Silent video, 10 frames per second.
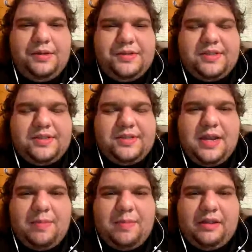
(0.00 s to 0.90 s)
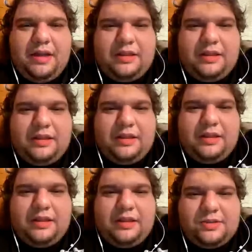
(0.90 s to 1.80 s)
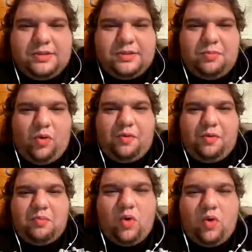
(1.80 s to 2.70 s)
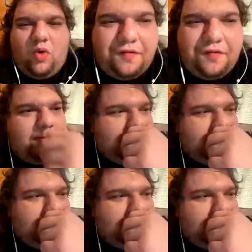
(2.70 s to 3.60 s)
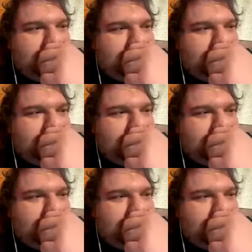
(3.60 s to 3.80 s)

Same. I think they just more of a football,